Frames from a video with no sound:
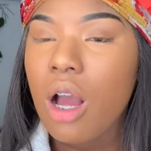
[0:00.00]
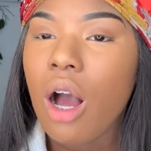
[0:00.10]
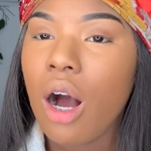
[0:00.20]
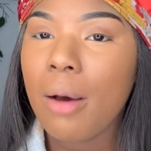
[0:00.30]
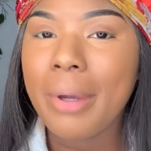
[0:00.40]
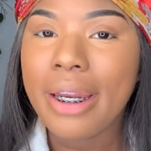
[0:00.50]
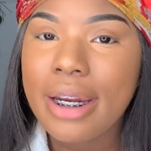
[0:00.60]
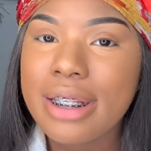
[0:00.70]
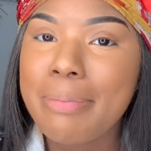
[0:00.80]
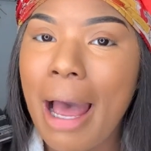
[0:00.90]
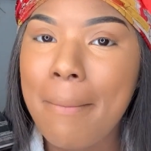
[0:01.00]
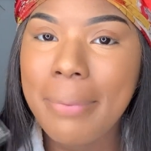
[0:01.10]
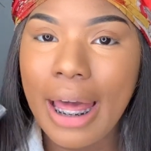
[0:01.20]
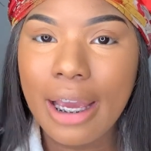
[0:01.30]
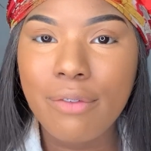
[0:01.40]
And it is by
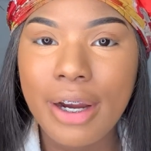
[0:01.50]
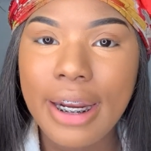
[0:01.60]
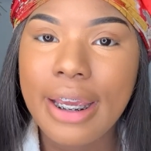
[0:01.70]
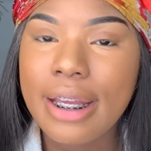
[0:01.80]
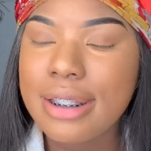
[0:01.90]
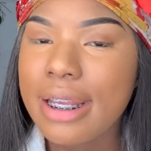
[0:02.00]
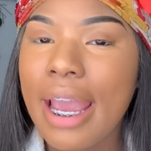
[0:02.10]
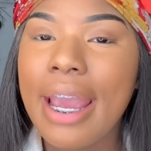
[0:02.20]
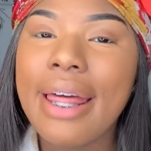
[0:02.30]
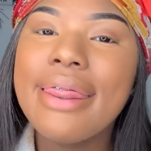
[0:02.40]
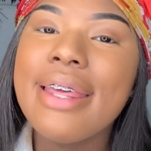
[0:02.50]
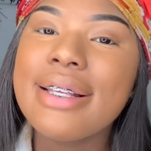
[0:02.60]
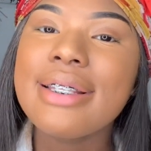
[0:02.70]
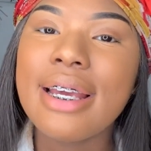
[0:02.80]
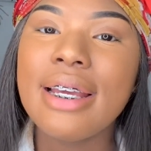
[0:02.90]
Black Radiance, and
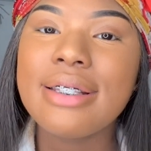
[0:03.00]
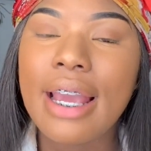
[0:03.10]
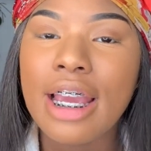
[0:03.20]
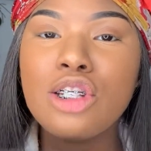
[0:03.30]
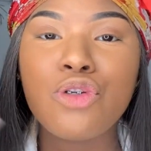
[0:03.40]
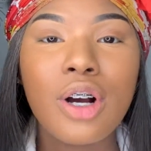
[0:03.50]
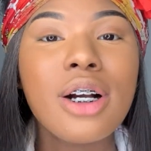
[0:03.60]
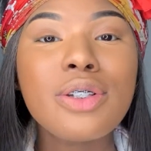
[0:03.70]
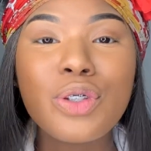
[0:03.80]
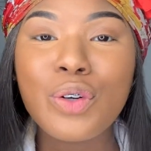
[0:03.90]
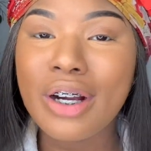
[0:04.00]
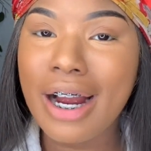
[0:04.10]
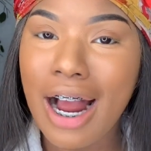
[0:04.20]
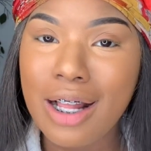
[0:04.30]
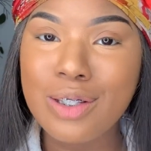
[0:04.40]
this is a drugstore
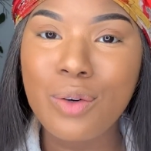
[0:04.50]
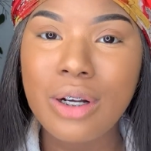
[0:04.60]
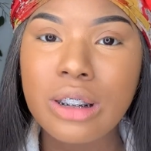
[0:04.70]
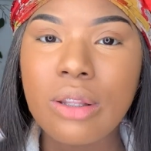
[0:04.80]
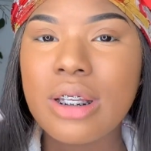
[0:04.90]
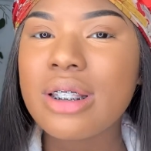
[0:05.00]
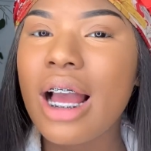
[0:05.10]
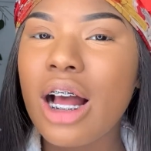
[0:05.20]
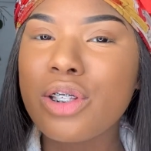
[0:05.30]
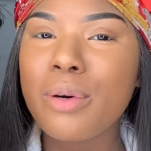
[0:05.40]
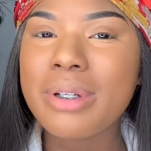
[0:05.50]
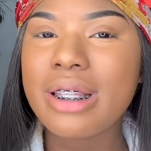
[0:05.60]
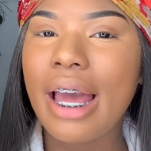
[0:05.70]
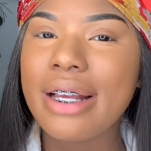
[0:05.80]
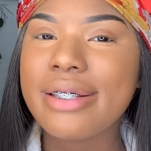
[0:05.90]
contour. So this contour was
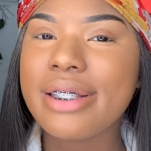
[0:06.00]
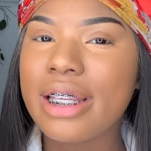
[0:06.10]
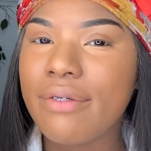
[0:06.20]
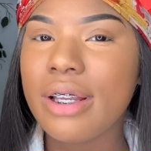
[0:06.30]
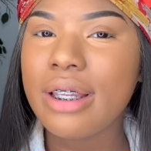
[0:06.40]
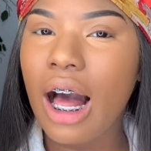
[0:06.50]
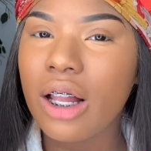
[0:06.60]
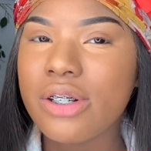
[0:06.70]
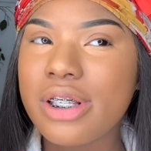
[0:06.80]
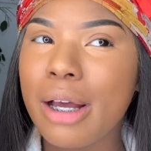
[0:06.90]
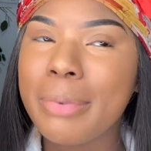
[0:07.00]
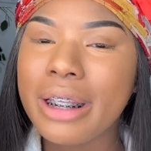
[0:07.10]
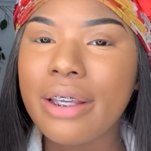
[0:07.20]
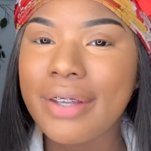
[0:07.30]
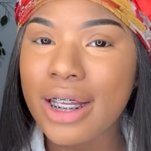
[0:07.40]
like $7, I
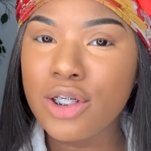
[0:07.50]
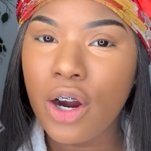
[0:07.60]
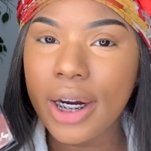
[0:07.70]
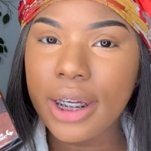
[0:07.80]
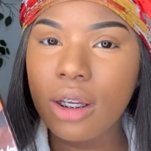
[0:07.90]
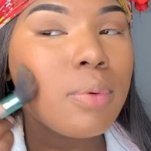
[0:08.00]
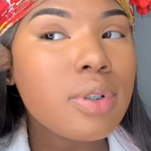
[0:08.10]
believe, at Target.